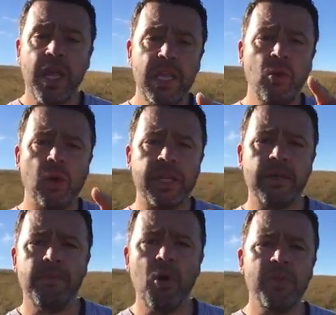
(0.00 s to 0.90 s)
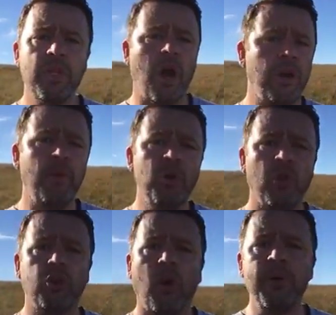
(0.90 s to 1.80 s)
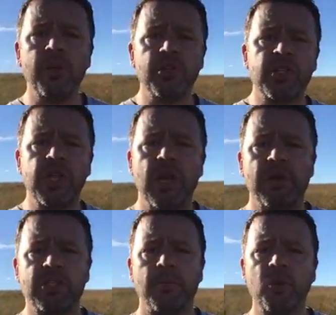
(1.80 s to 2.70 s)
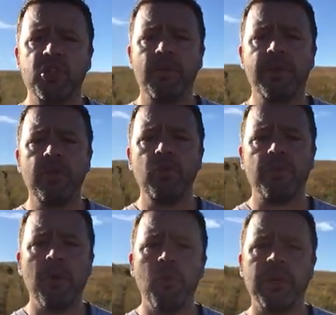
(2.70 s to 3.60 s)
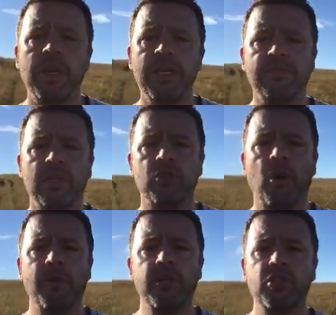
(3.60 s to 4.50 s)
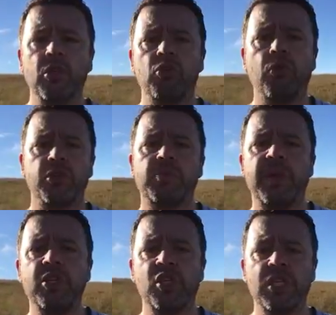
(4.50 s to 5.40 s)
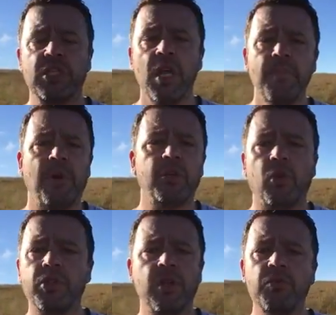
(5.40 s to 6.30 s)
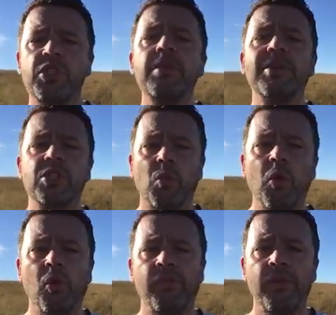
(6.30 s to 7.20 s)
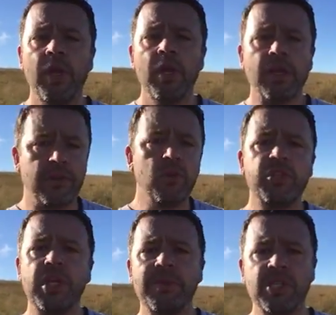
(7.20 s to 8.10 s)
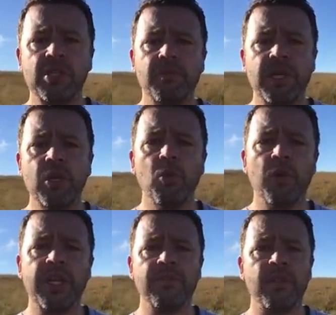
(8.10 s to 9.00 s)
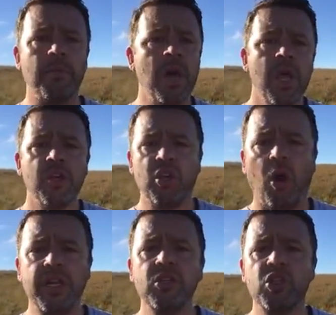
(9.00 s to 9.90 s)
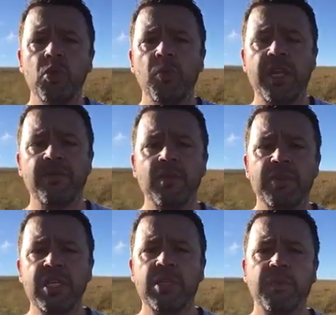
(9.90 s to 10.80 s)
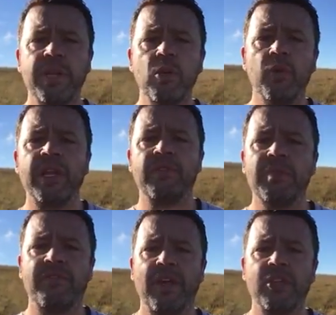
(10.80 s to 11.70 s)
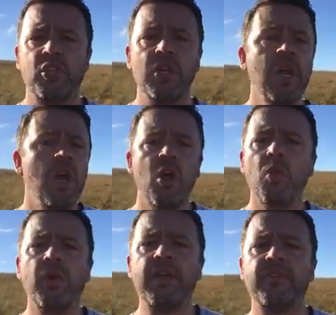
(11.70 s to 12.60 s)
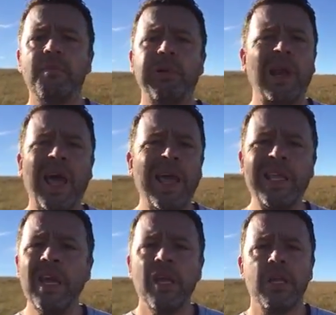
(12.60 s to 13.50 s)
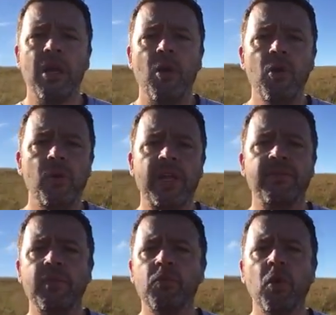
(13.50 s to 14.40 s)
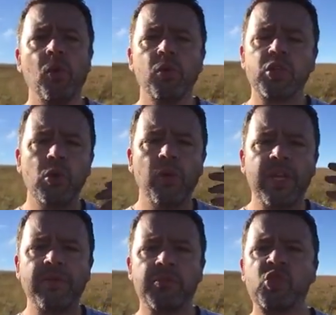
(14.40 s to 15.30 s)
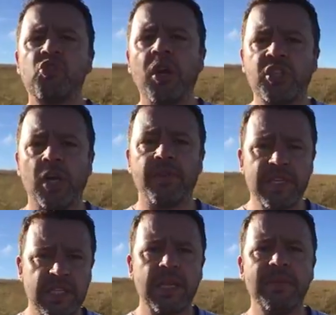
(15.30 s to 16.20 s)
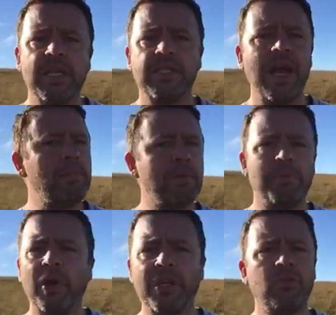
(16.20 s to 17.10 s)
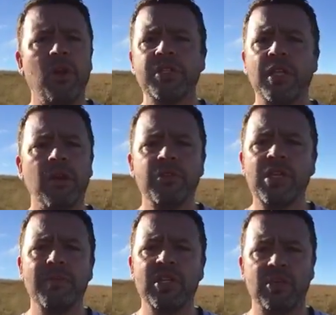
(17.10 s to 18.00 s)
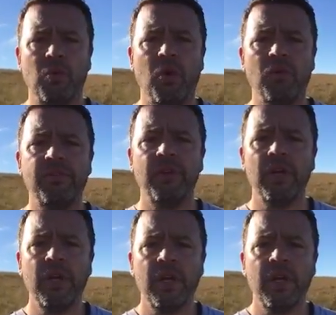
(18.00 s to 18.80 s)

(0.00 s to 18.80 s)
Equally, the moment that, and I'm not a dominance theorist, I'm not somebody who believes that dominance can cross species. My dogs don't see me as a wolf. They do see me as somebody who will give them guidance, who will give them discipline, who will give them affection, who will give them play, you know, who will give them rules, who will give them structure. They see me as that, but by Christ, they don't see me as a wolf.